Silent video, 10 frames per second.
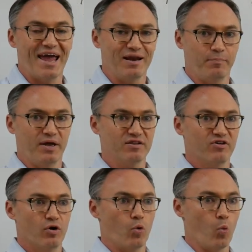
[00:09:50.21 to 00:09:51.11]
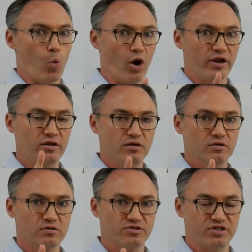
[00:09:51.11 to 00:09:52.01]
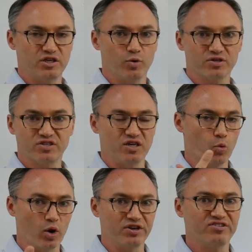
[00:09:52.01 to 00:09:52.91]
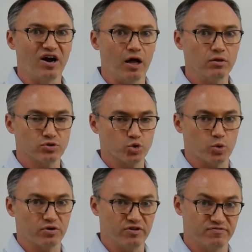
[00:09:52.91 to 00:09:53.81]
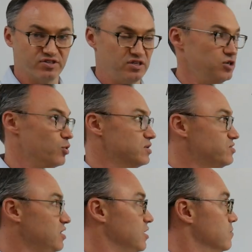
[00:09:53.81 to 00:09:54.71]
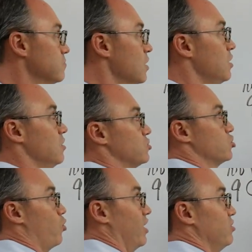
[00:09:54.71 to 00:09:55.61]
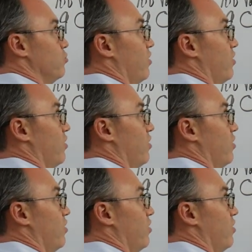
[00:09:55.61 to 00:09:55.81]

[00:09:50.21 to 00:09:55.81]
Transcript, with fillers: and mint one CUSD, $1's worth of CUSD. So I do